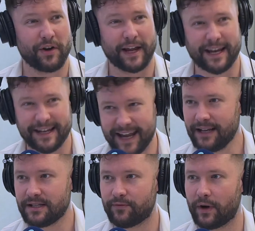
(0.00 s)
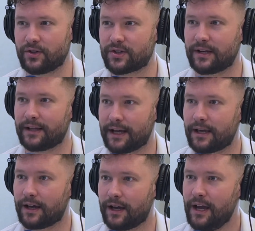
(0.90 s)
in like a negative way, just in
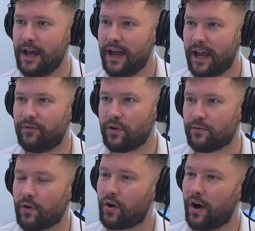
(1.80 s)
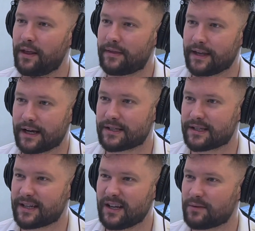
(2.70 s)
like a, if you've not got anything nice to
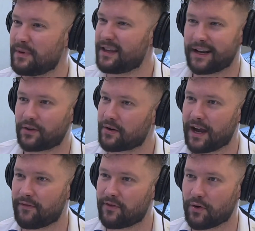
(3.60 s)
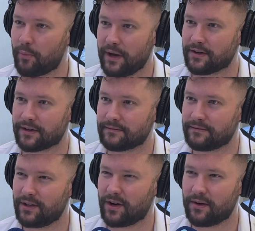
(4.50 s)
say to me, then I don't care for your opinion.
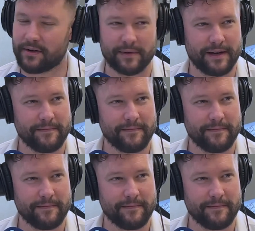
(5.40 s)
No. You know what I mean?